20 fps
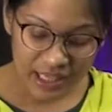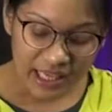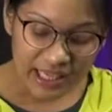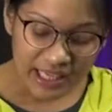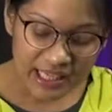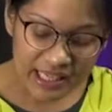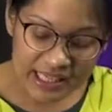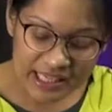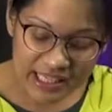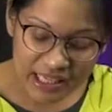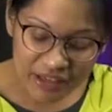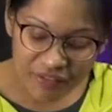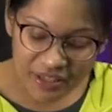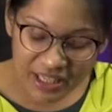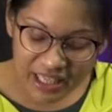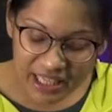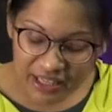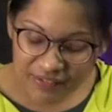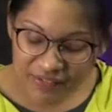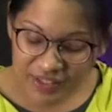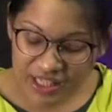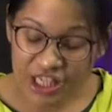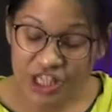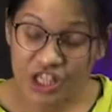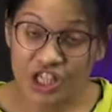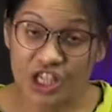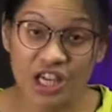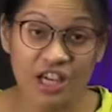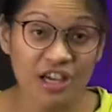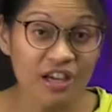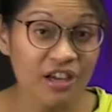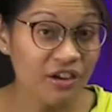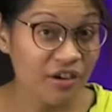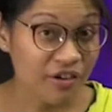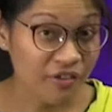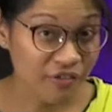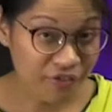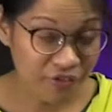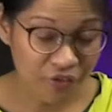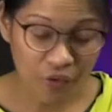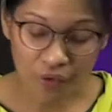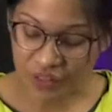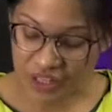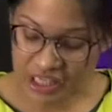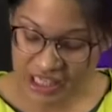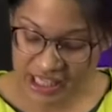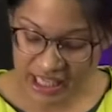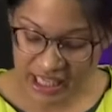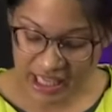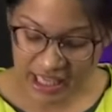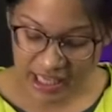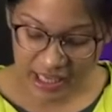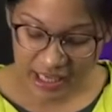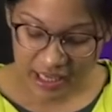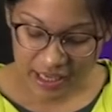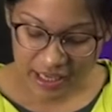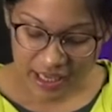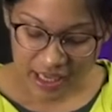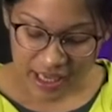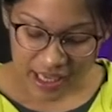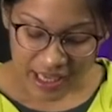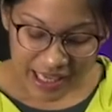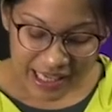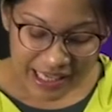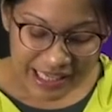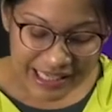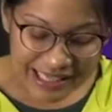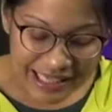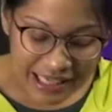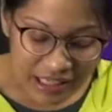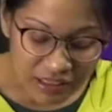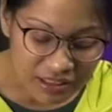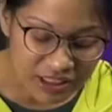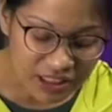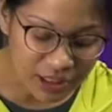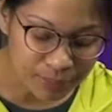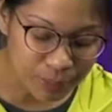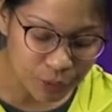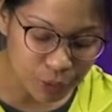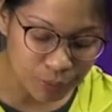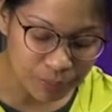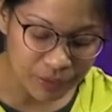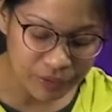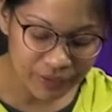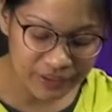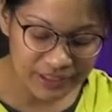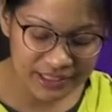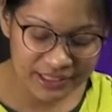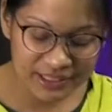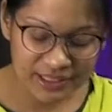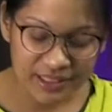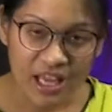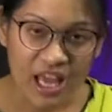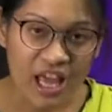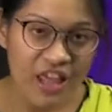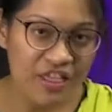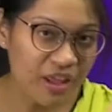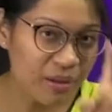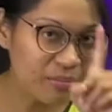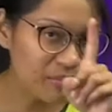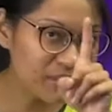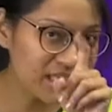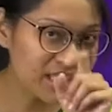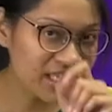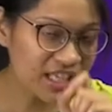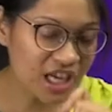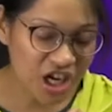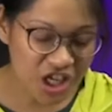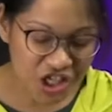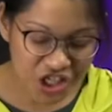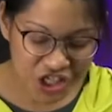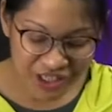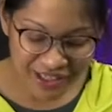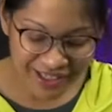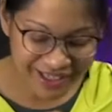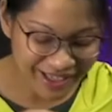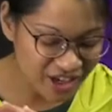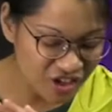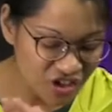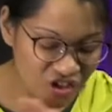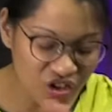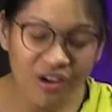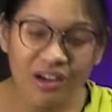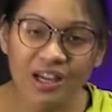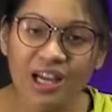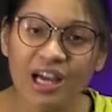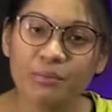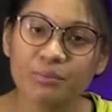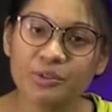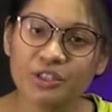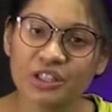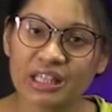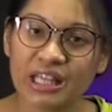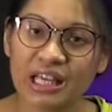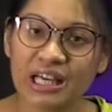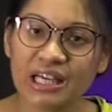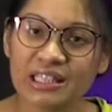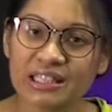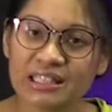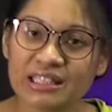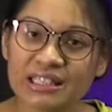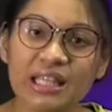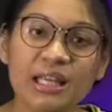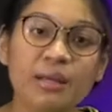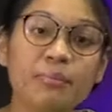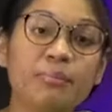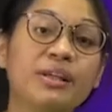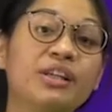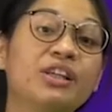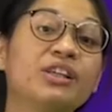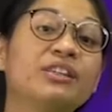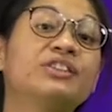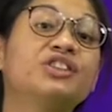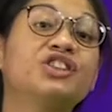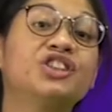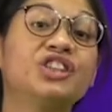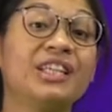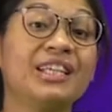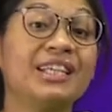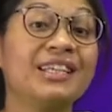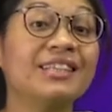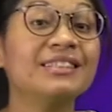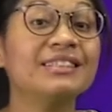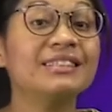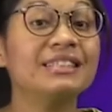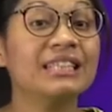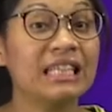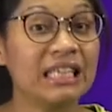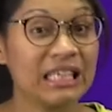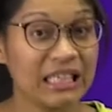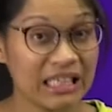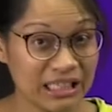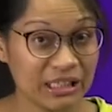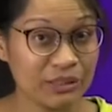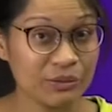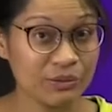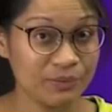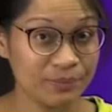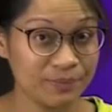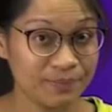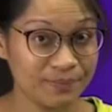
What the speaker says: He is the relief teacher for the day. He tells the pupils that Mrs. Arshia cannot come to class because she is ill.